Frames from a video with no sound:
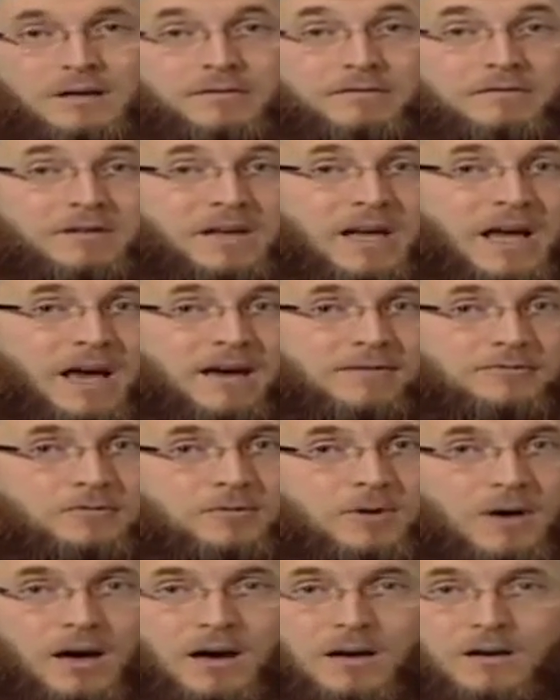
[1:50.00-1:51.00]
If we have
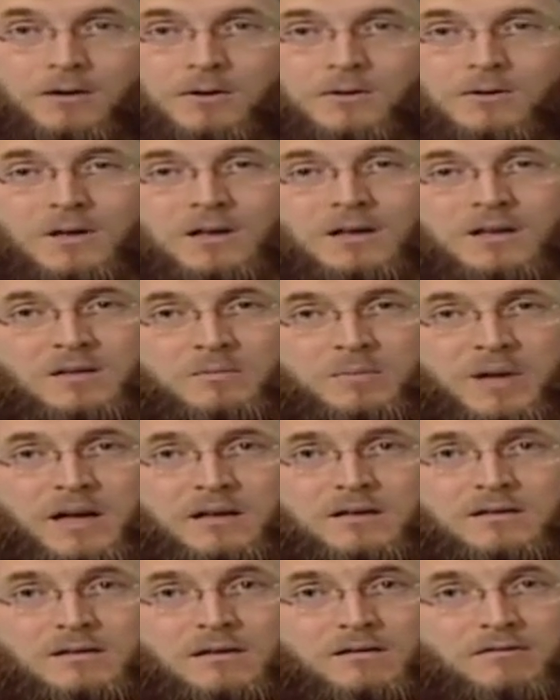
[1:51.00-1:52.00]
to argue in
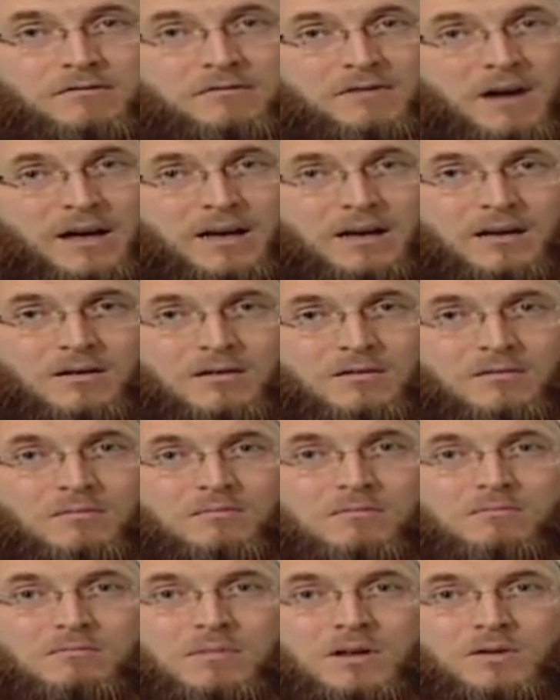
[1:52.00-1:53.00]
debates, fine,
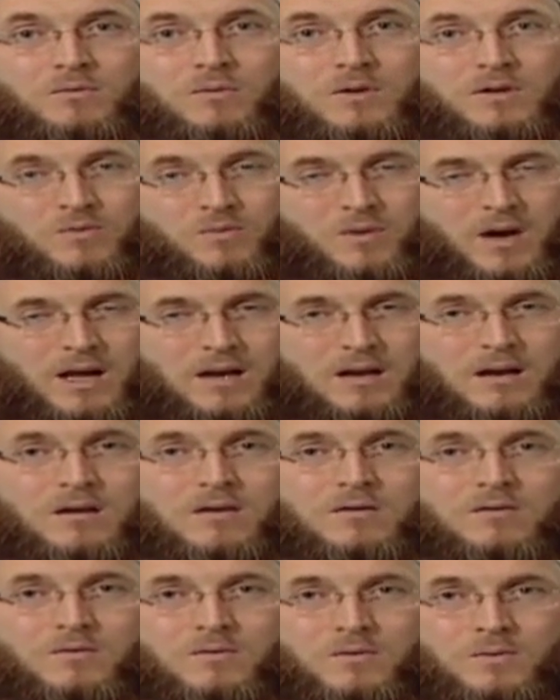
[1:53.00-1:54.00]
but with
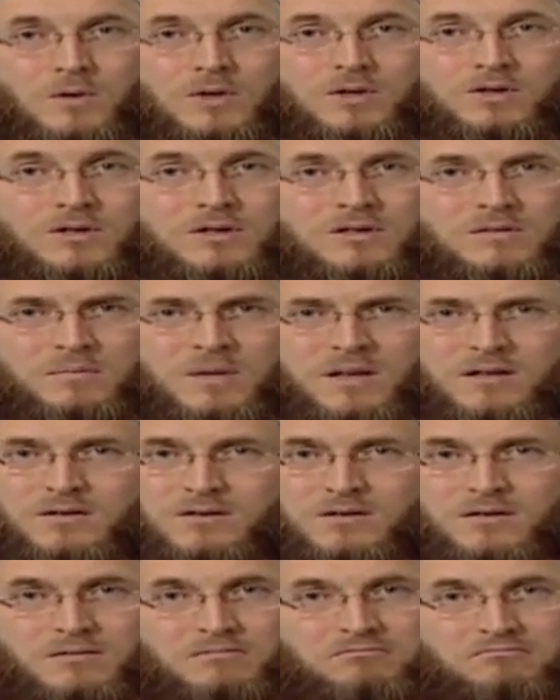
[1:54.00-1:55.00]
one which is
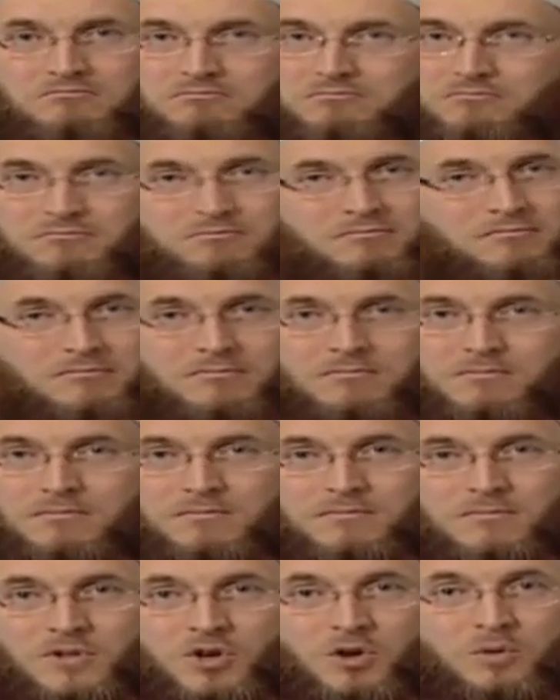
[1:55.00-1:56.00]
best
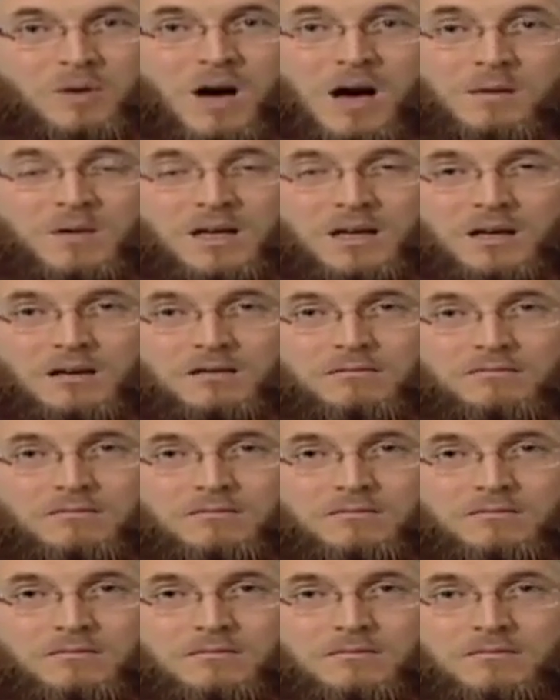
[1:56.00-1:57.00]
no bombing,
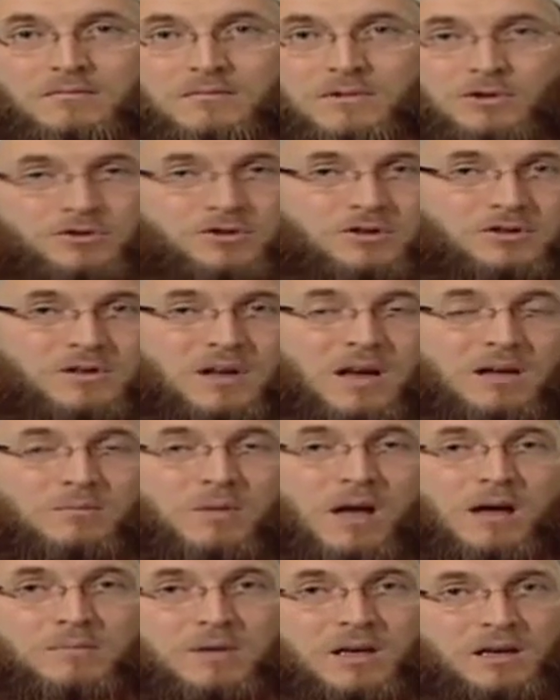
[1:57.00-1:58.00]
no
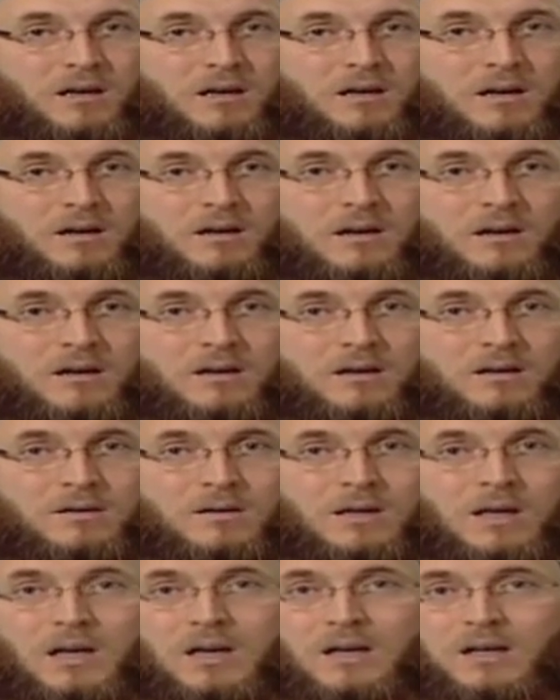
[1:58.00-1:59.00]
suicide bombing,
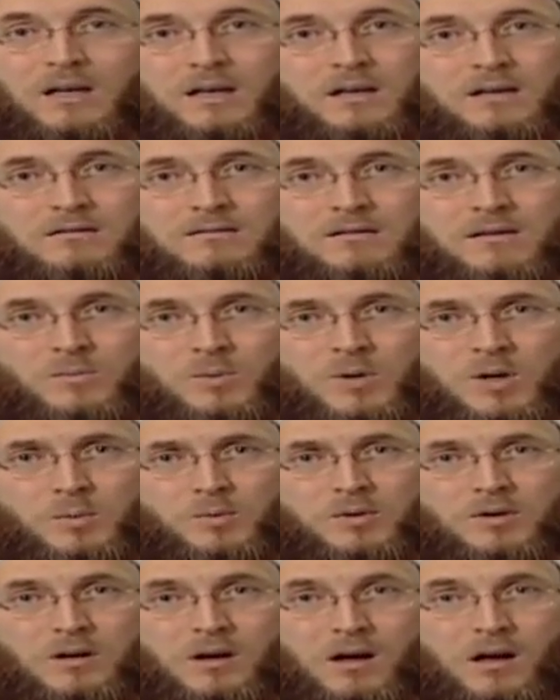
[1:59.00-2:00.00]
no killing innocent
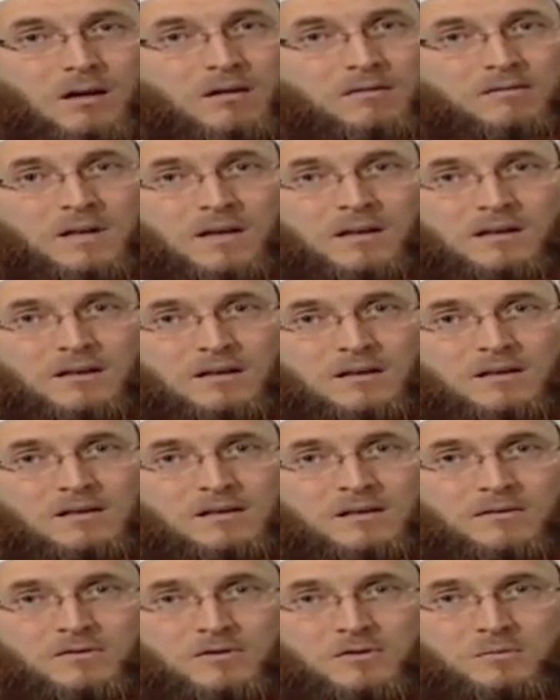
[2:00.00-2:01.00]
people. All of that
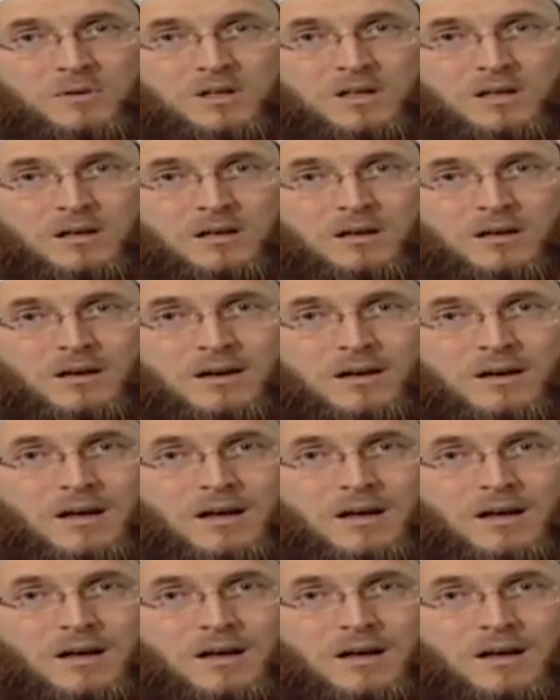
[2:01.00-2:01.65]
is forbidden.